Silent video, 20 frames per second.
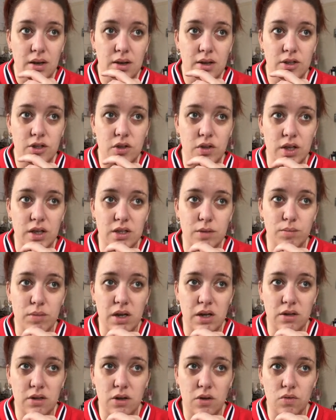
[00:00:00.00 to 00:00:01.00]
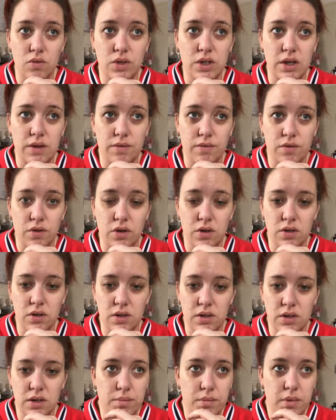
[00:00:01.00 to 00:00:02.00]
so that's made no
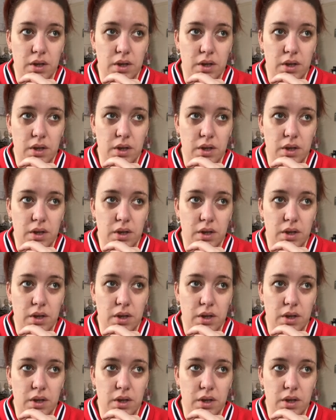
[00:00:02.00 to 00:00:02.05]
difference.